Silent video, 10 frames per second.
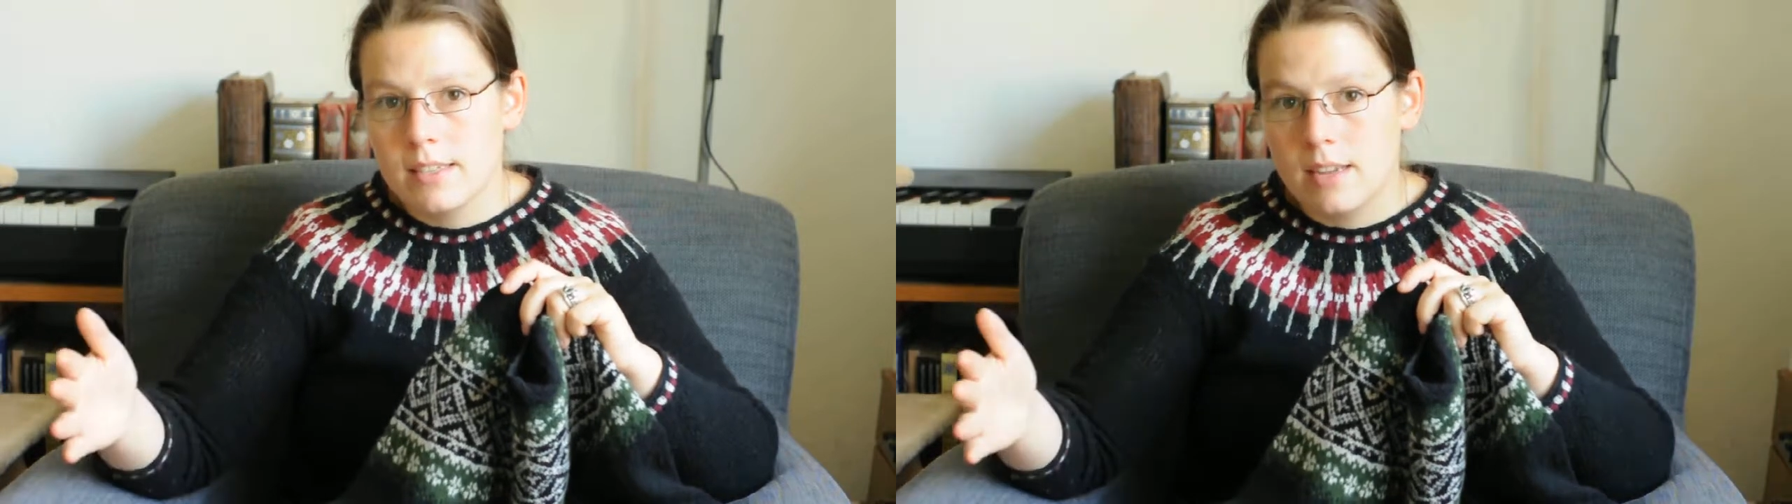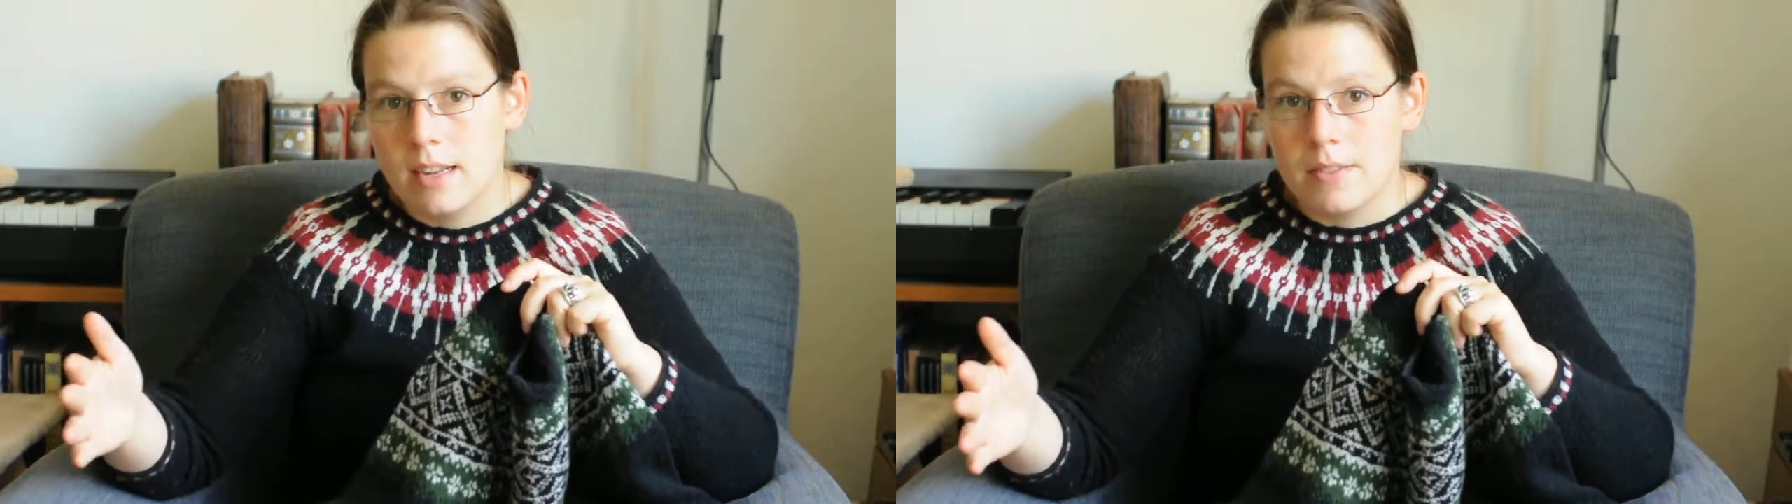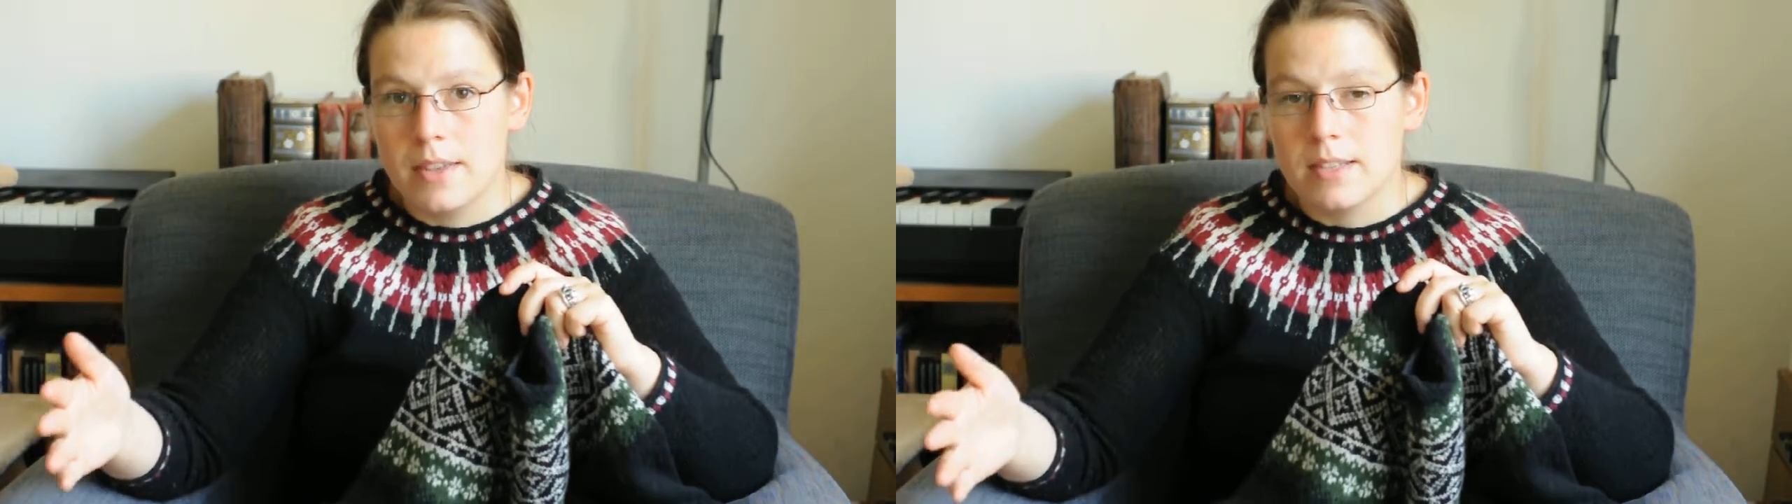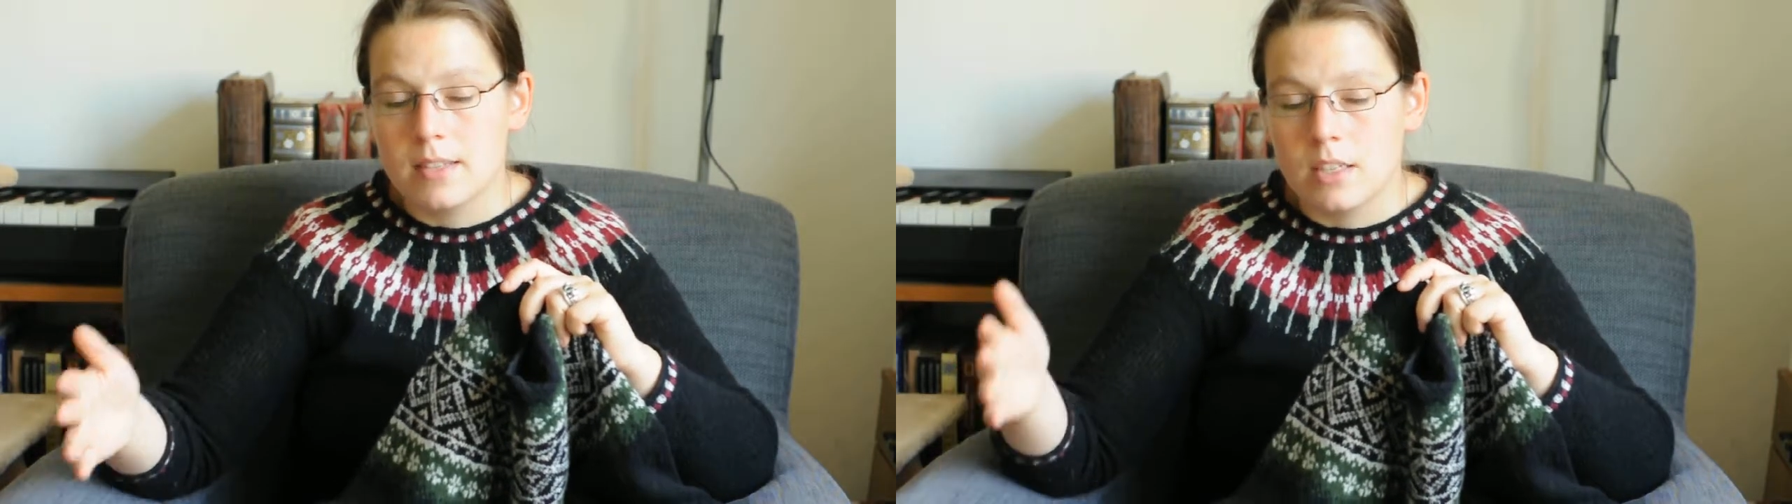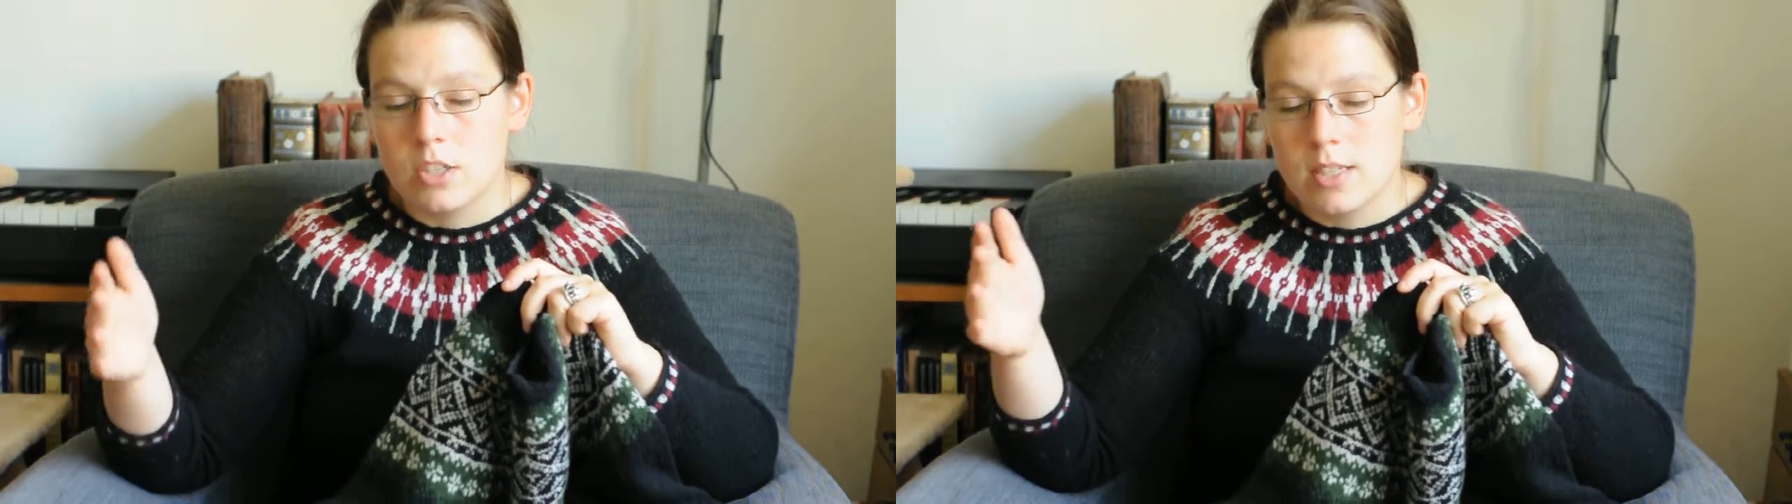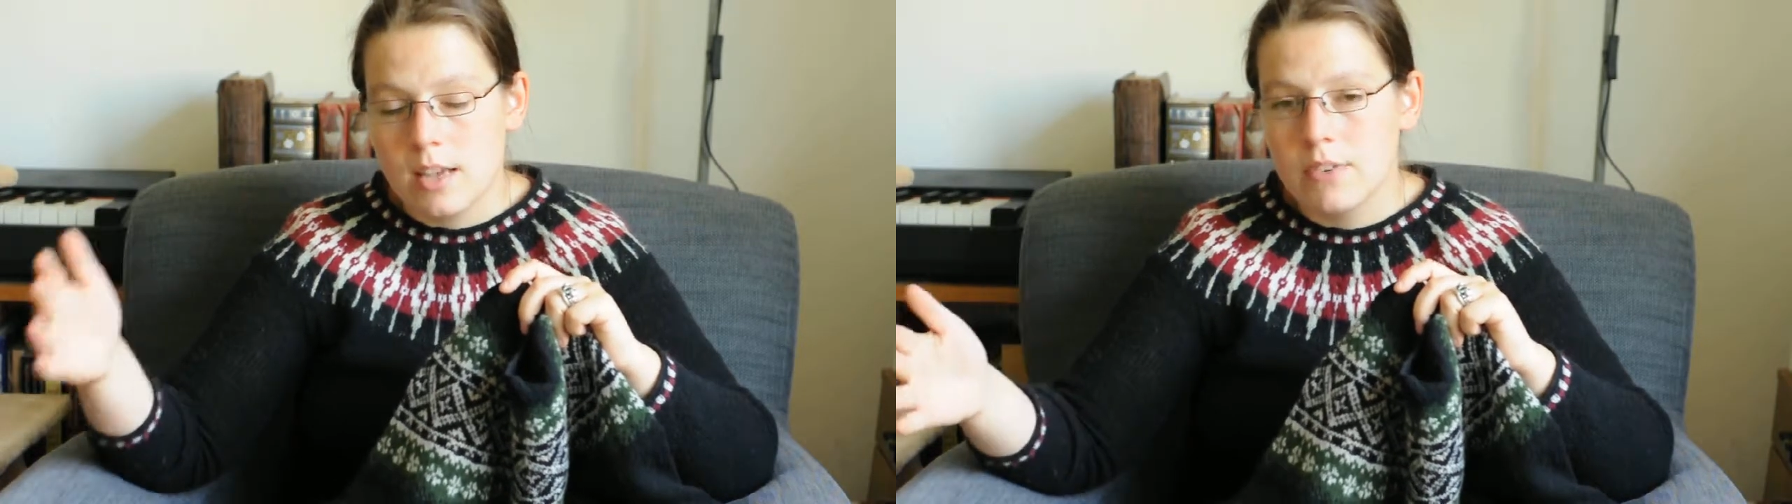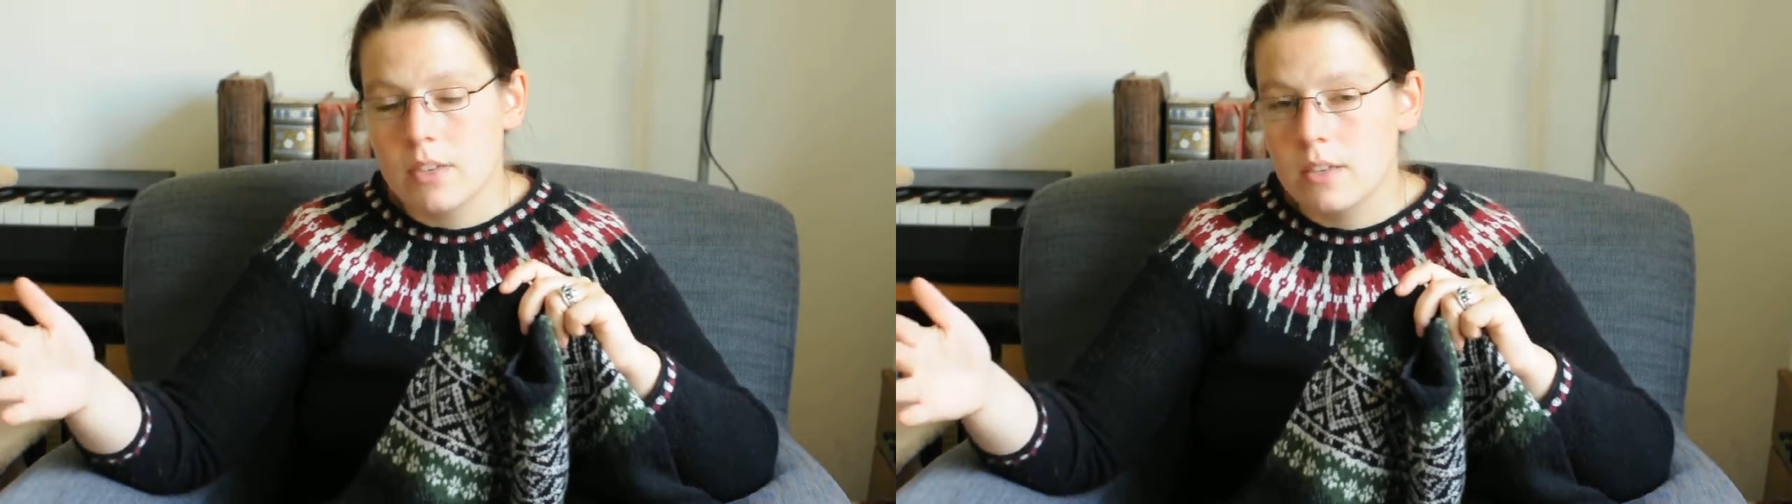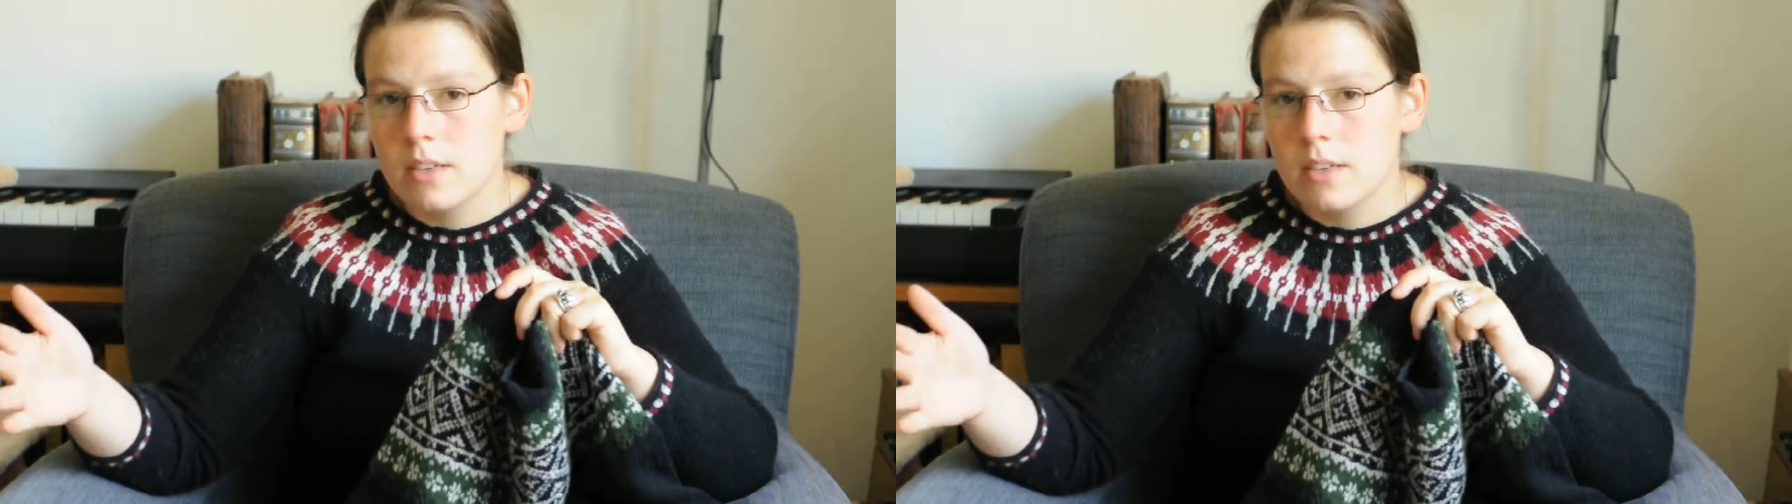and then stitch 7